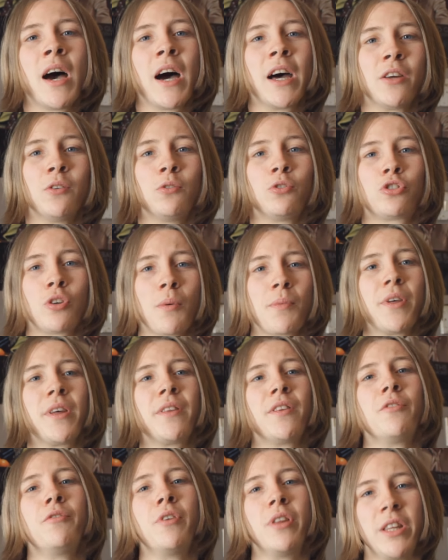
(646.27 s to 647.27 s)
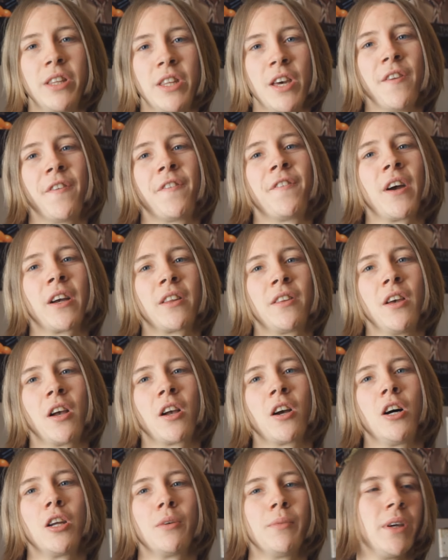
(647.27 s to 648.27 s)
and it was something that really did affect the
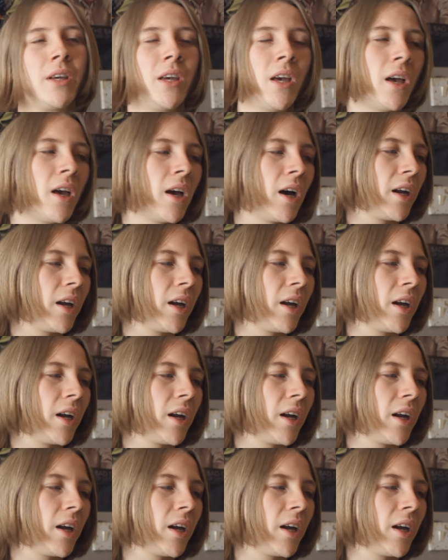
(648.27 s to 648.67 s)
economy.